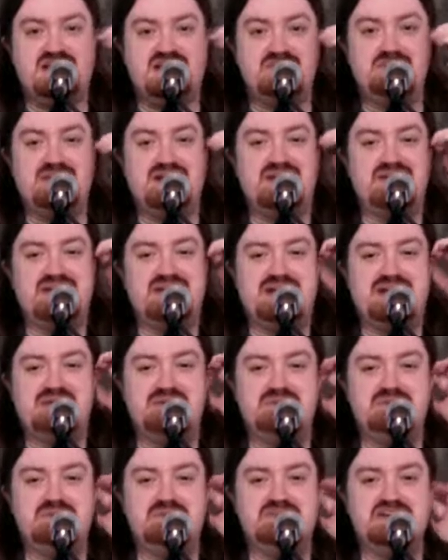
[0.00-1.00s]
about
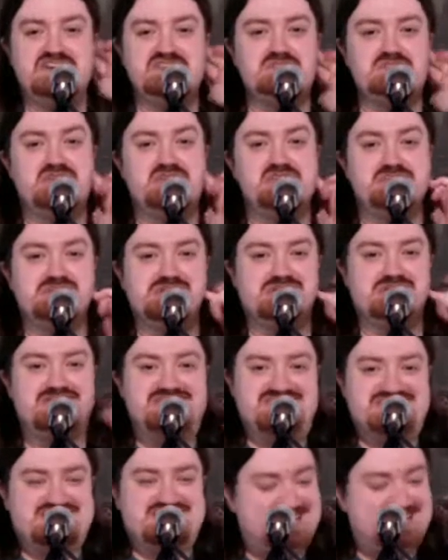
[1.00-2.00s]
how nice Baltimore
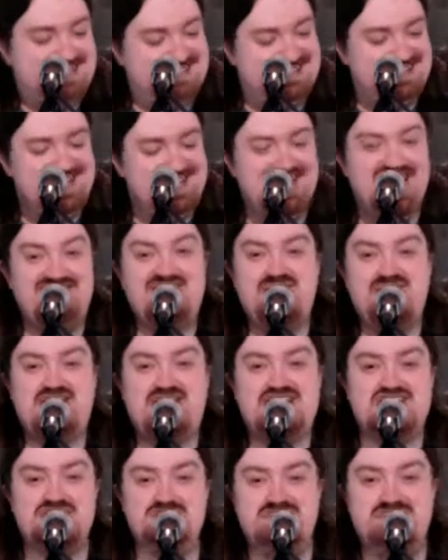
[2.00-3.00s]
is. I've never
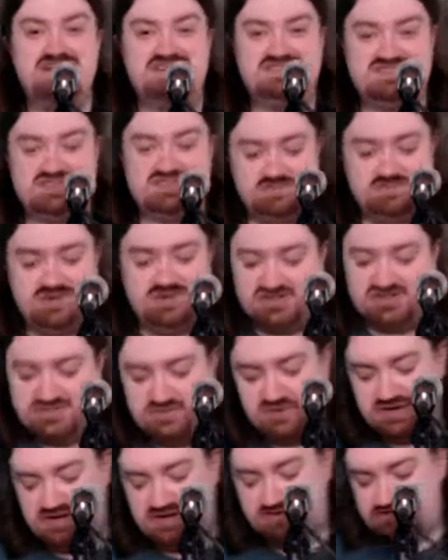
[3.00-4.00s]
actually been to
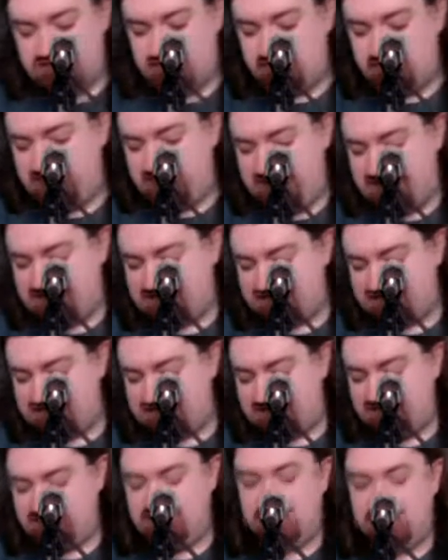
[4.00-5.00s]
Baltimore. I've driven past it,
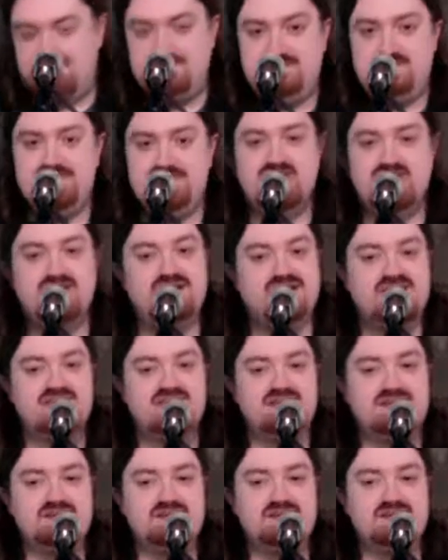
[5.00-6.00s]
but
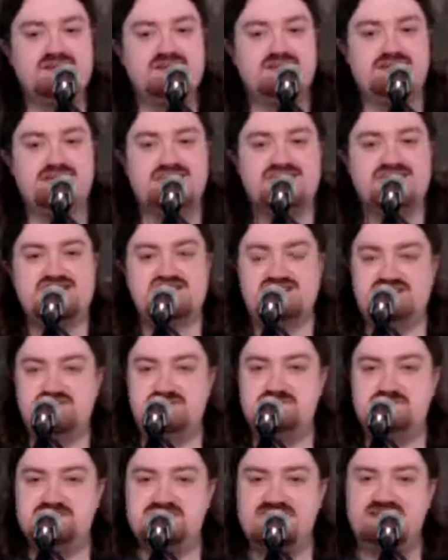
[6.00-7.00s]
never actually
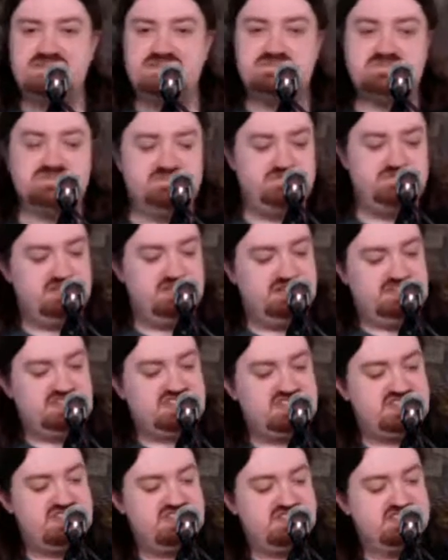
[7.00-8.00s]
really
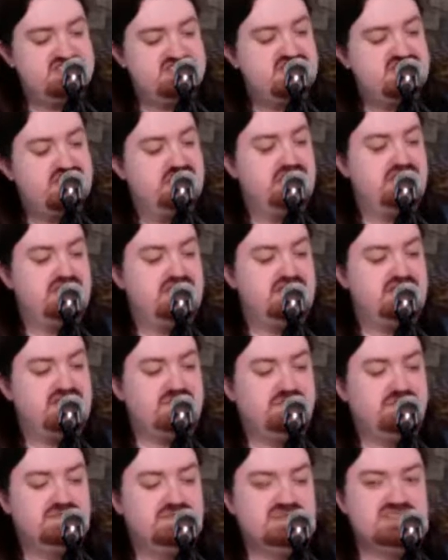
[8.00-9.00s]
seen the city or anything,
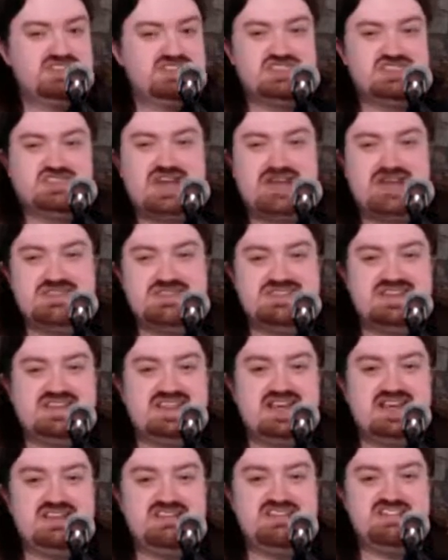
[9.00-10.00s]
which is a shame because I'd
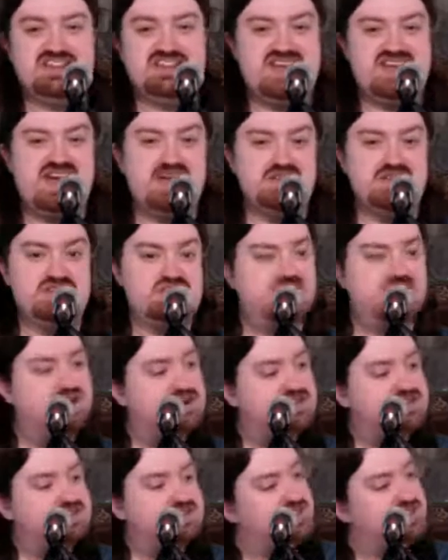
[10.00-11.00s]
like to see Camden
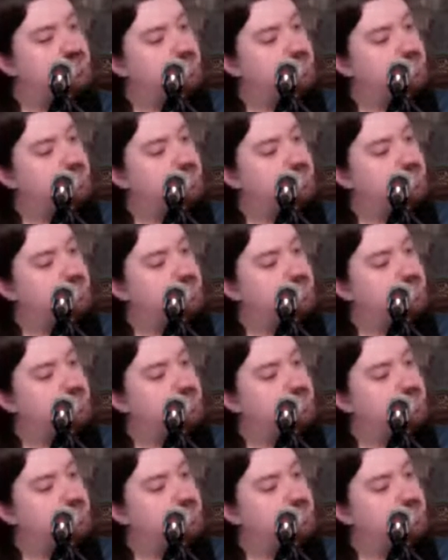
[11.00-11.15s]
Yards.